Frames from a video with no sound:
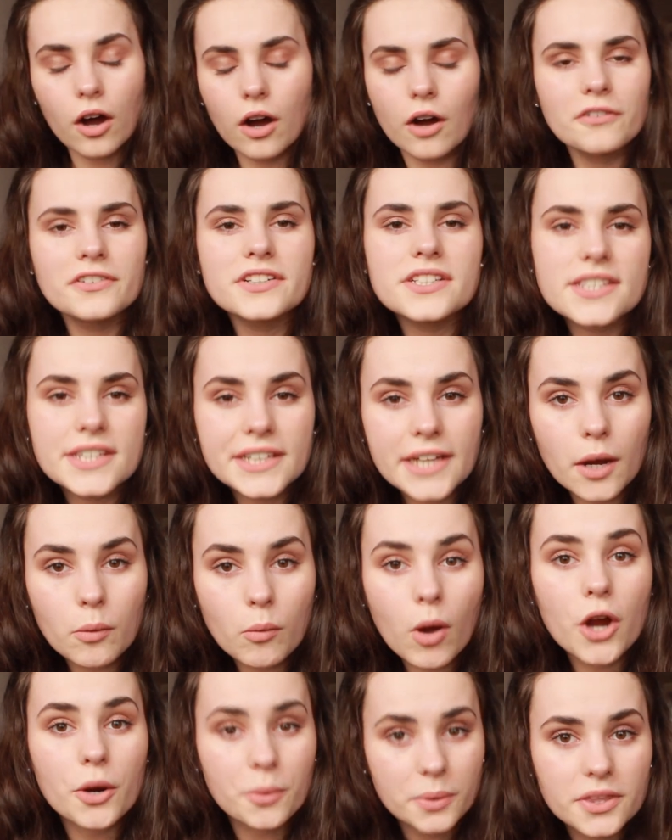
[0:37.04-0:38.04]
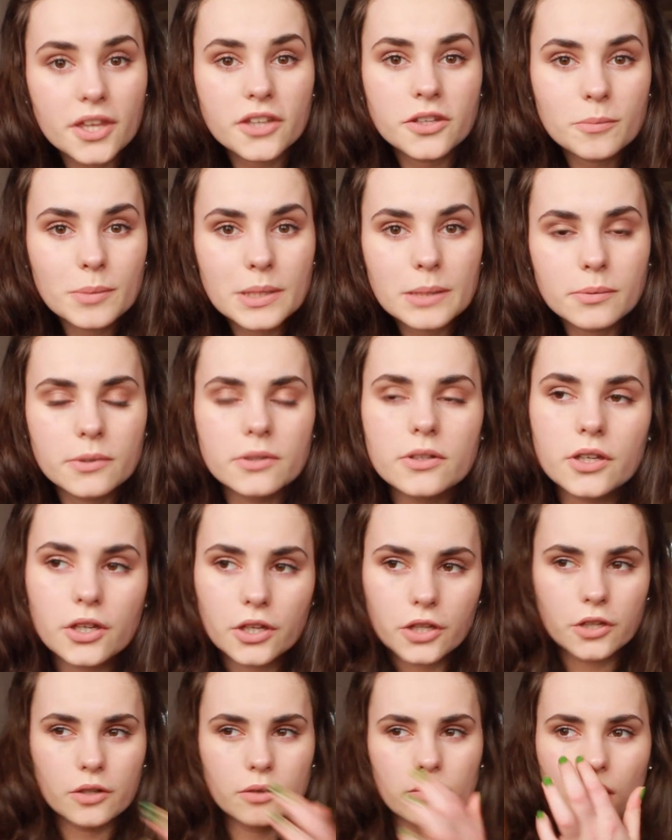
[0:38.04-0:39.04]
Obviously I work with other people
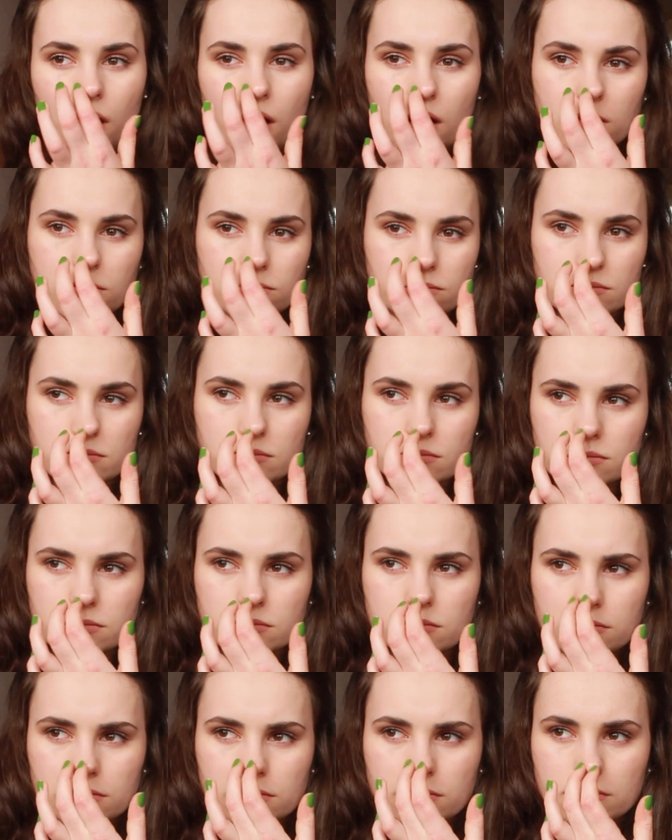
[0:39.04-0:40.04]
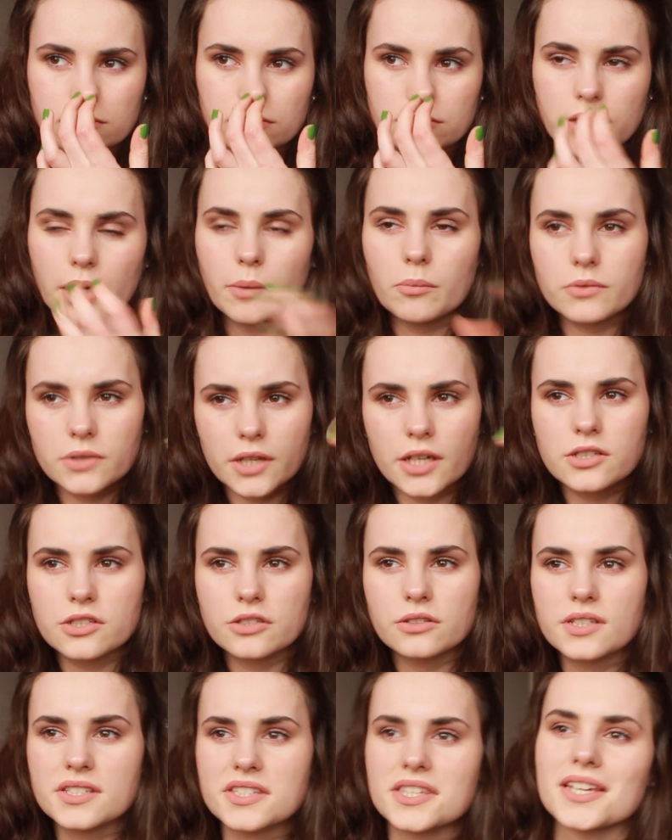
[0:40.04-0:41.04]
who, they
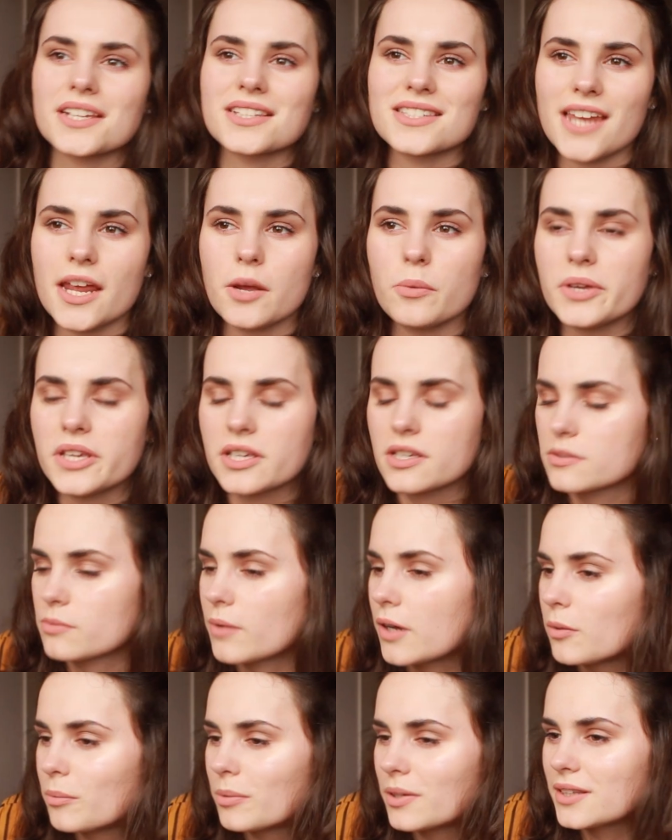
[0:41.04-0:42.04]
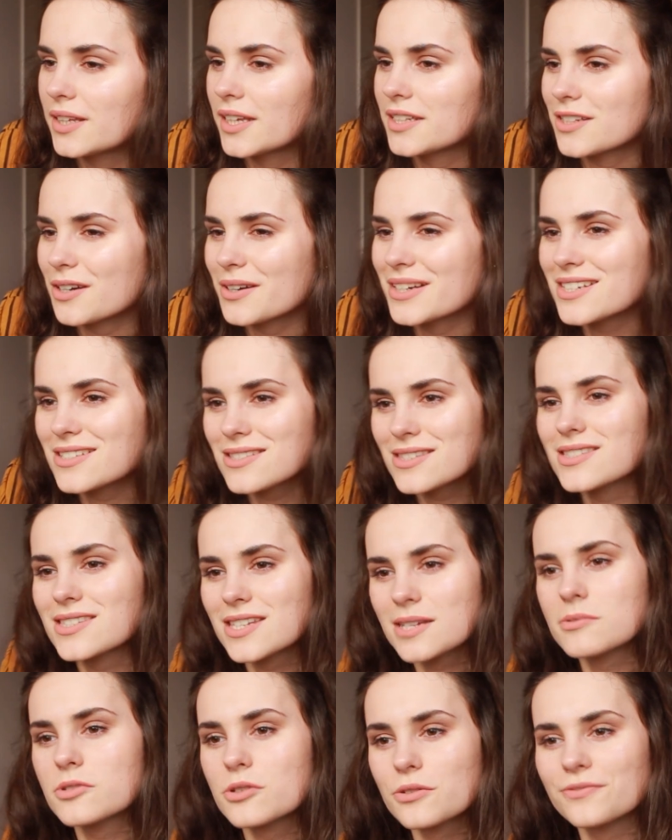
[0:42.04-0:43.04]
do the 6 day week as well, but it doesn't
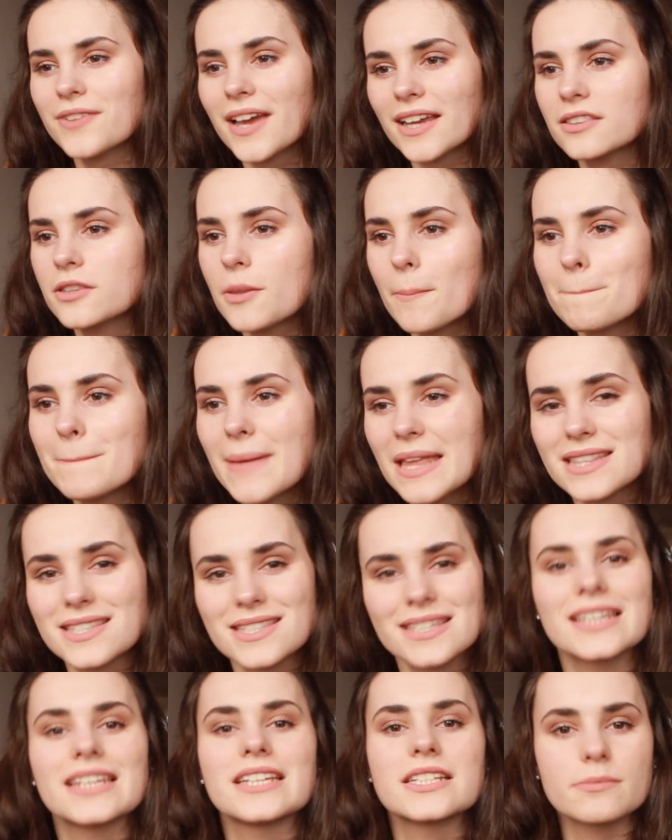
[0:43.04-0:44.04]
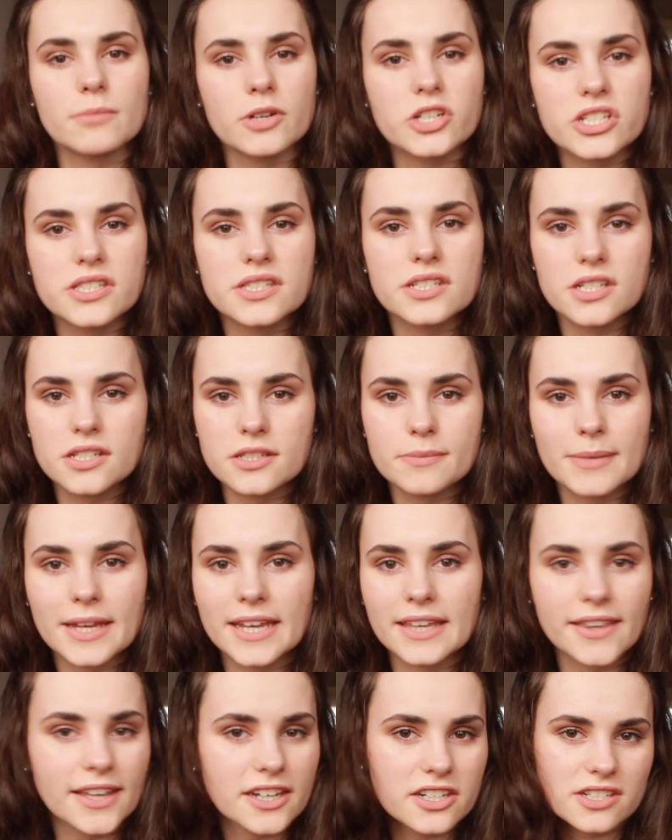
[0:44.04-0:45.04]
seem to affect them mentally as much as it does
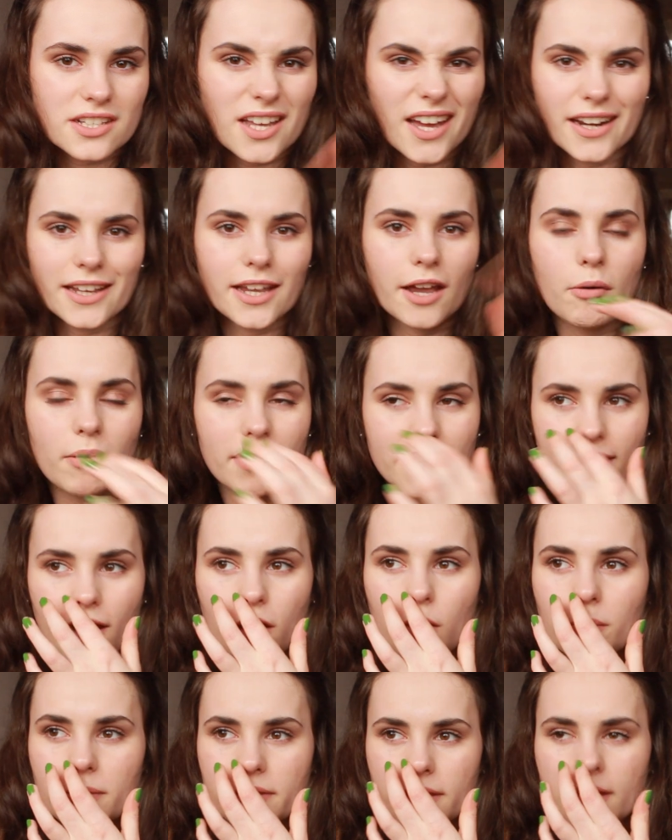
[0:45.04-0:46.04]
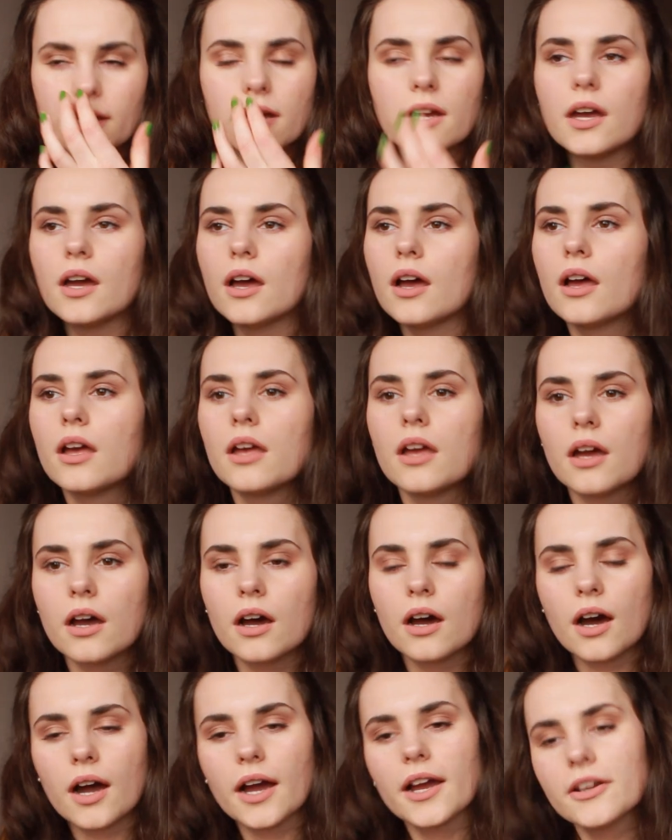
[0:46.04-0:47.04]
me. They just kind of get on with it.
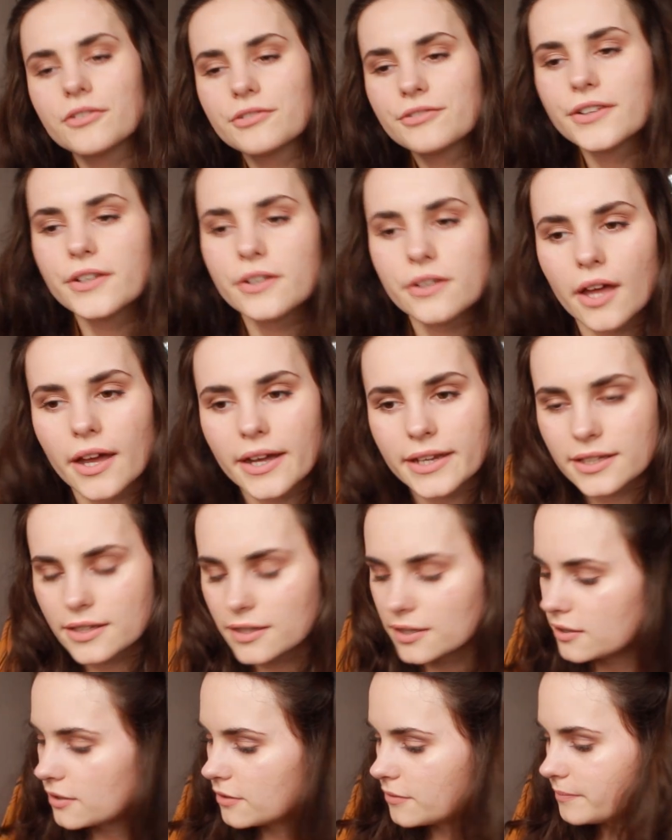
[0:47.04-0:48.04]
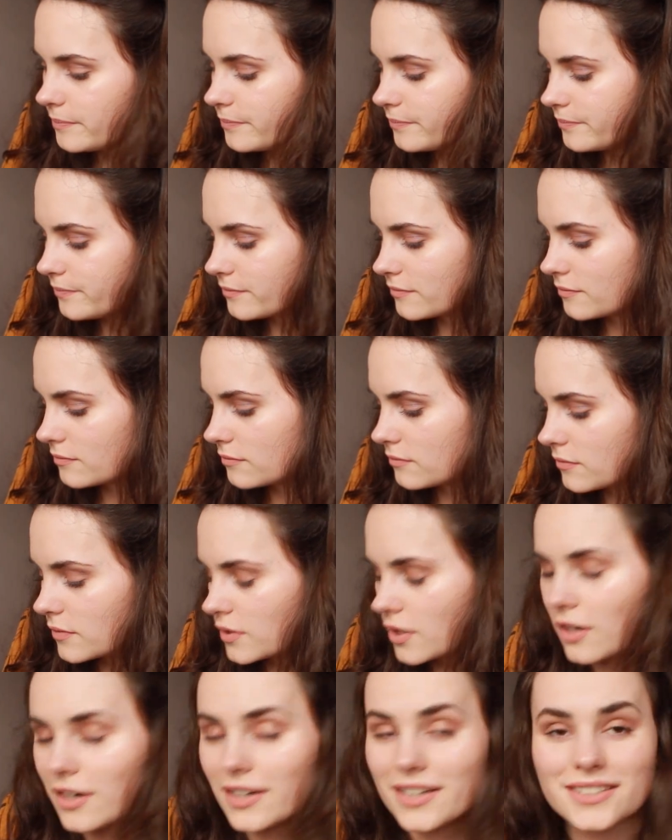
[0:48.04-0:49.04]
I feel like,
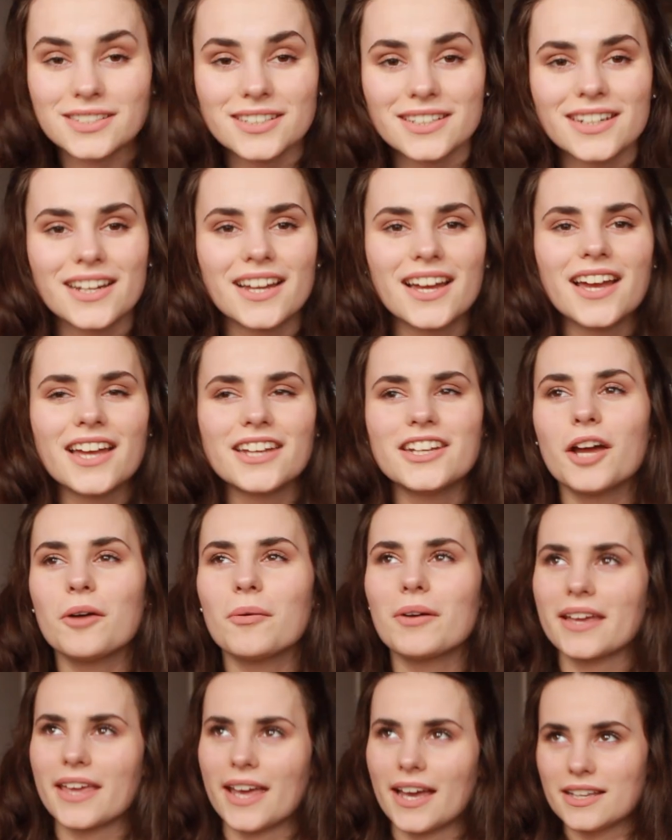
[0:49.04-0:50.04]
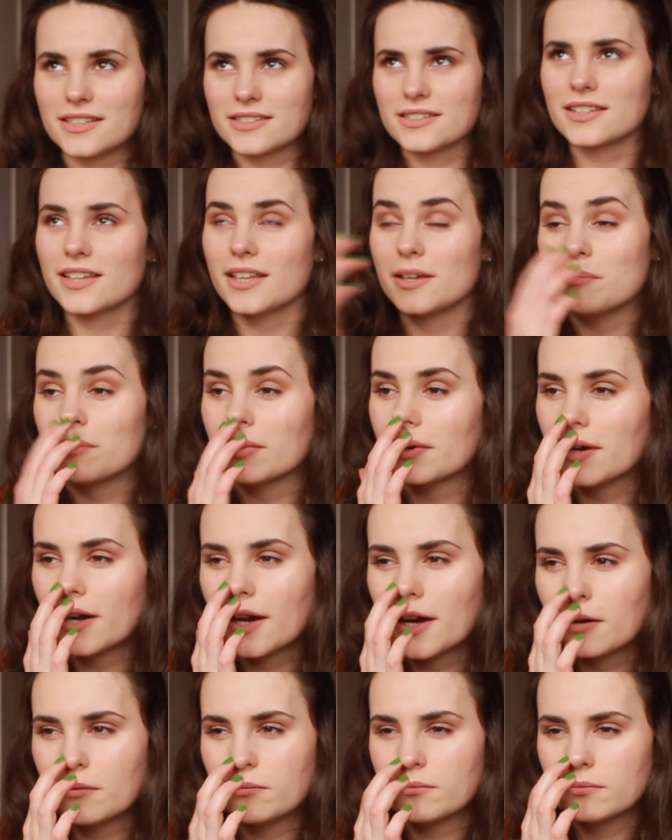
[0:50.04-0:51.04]
God, no one cares, do they? But
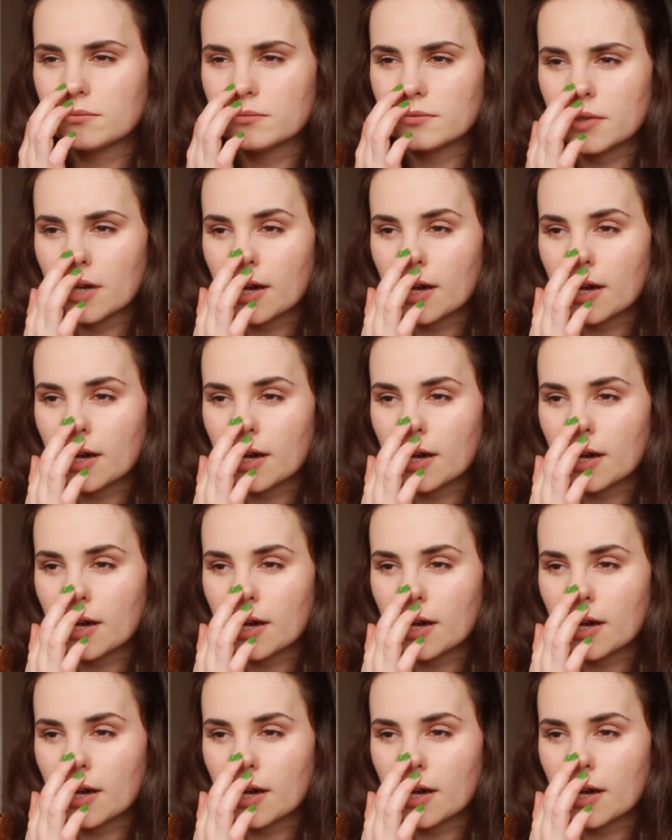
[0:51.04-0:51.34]
I'm